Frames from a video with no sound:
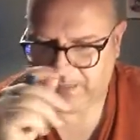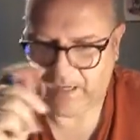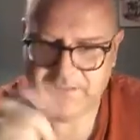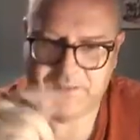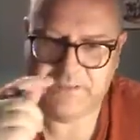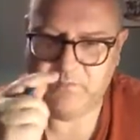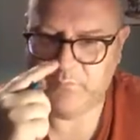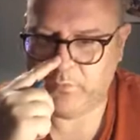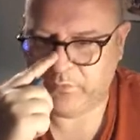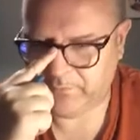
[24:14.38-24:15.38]
In the
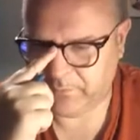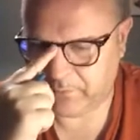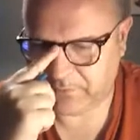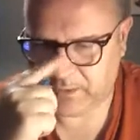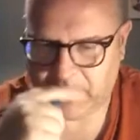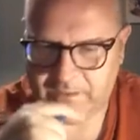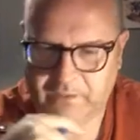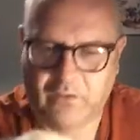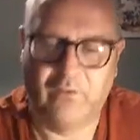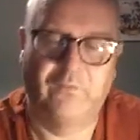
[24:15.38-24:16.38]
same book, there's an
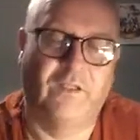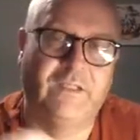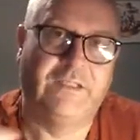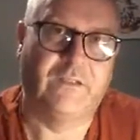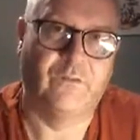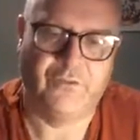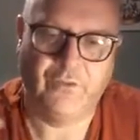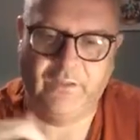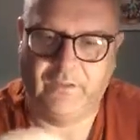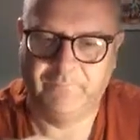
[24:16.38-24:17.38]
account of a lady called
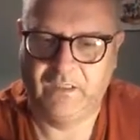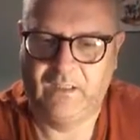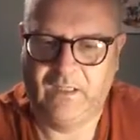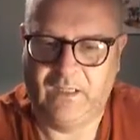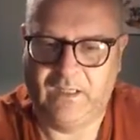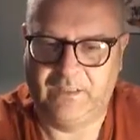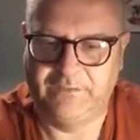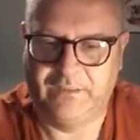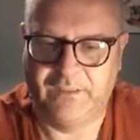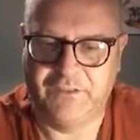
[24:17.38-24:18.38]
Julia,
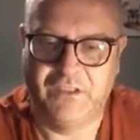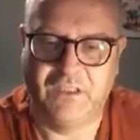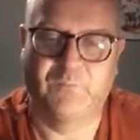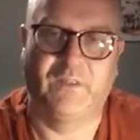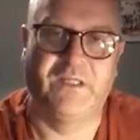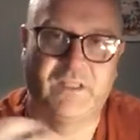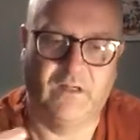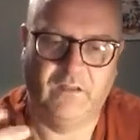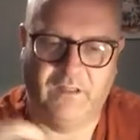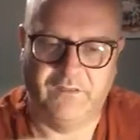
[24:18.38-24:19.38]
and she explains
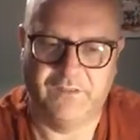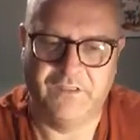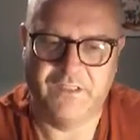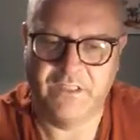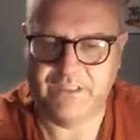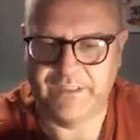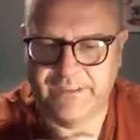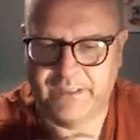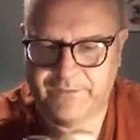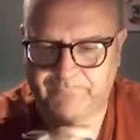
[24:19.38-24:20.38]
her life, and she
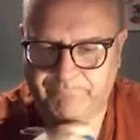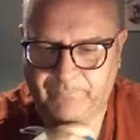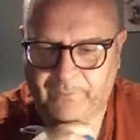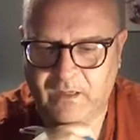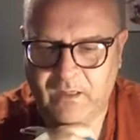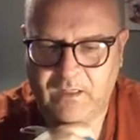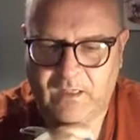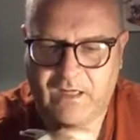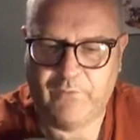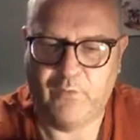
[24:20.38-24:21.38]
says this:
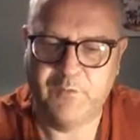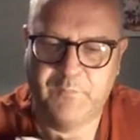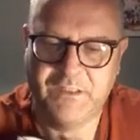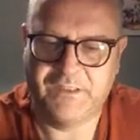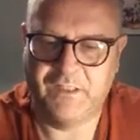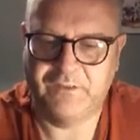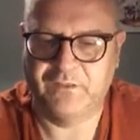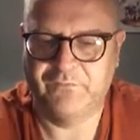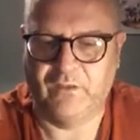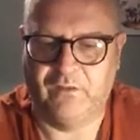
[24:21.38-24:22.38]
I've always been
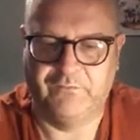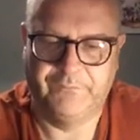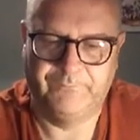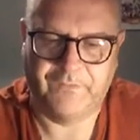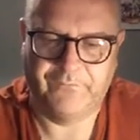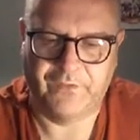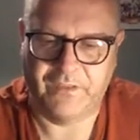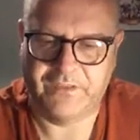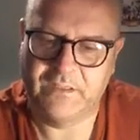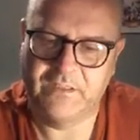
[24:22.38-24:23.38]
searching for love, for
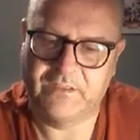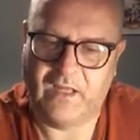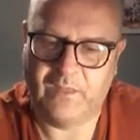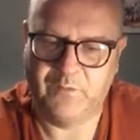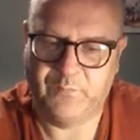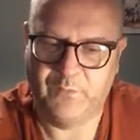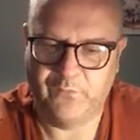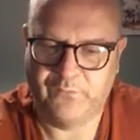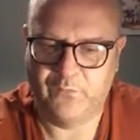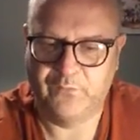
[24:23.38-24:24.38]
the sense that I was
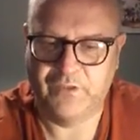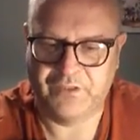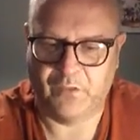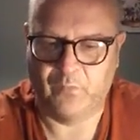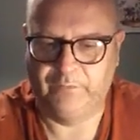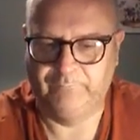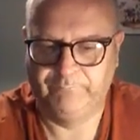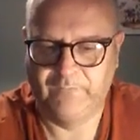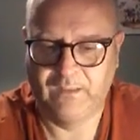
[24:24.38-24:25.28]
beautiful to someone.